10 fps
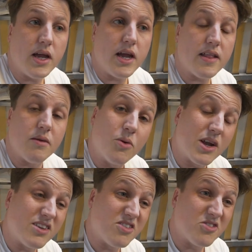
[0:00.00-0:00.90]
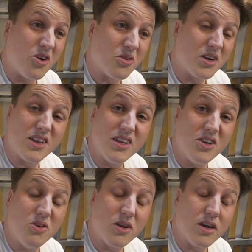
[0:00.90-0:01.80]
and then we'll get to soldering the
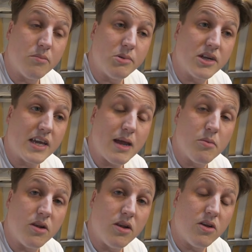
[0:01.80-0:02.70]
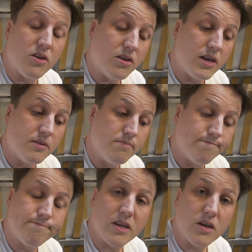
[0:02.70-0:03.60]
new little bit of cable
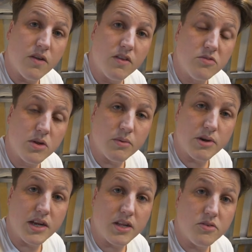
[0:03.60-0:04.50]
on this one that we're going to